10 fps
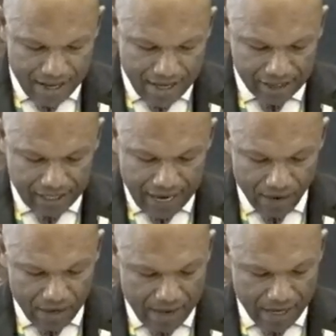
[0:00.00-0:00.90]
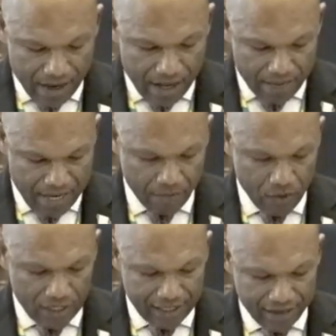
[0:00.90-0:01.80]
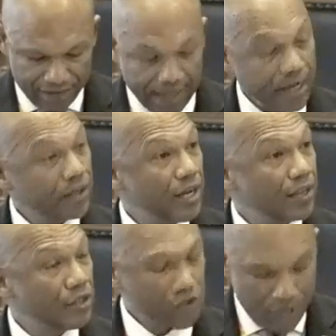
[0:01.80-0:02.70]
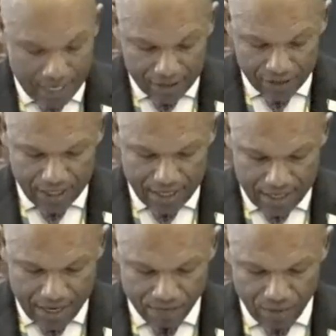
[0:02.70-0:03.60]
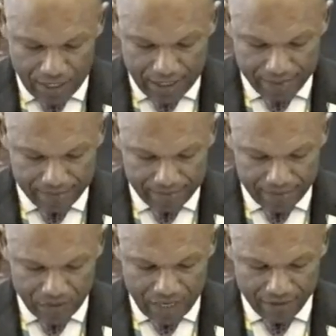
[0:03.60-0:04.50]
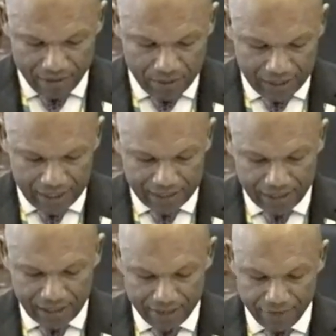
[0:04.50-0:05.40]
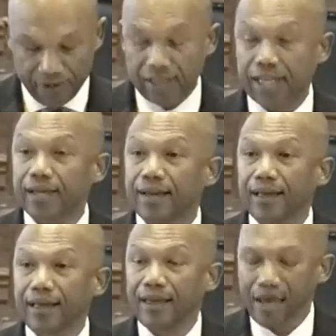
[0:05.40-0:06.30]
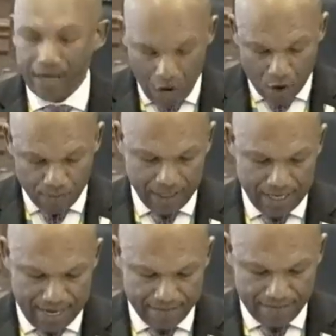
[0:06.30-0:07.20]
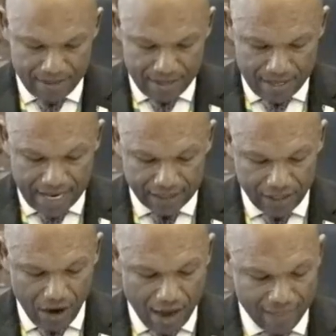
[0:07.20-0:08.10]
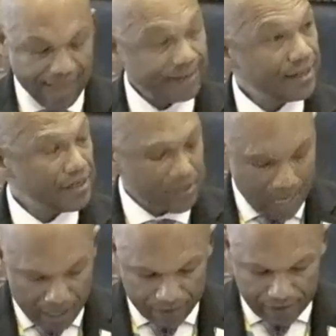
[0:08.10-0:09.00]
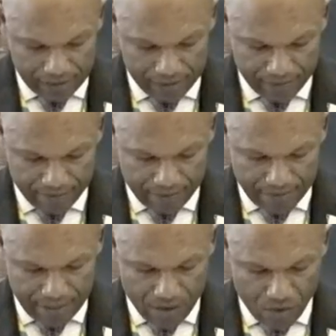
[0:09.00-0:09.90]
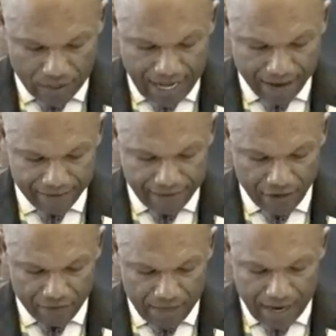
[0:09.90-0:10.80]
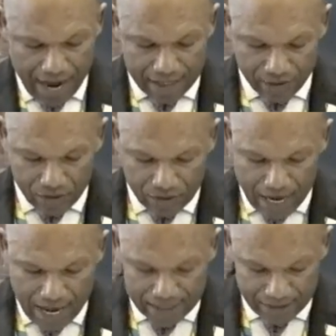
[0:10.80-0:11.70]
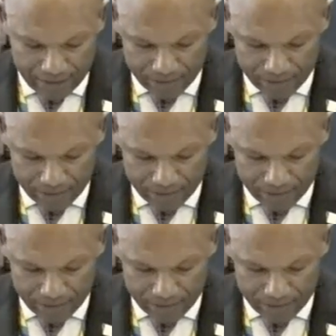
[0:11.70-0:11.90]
He said, "I want to make all people who identify underneath the trans umbrella to have the ability to live freely and openly as their authentic selves, without fear of being ostracized